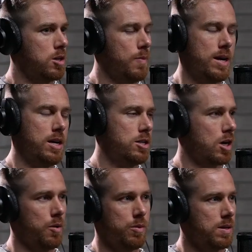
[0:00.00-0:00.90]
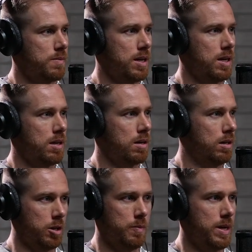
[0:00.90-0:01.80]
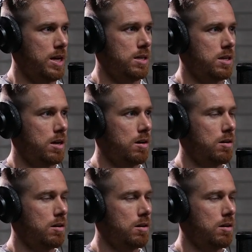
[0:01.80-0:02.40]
you might need to start with something a little bit easier.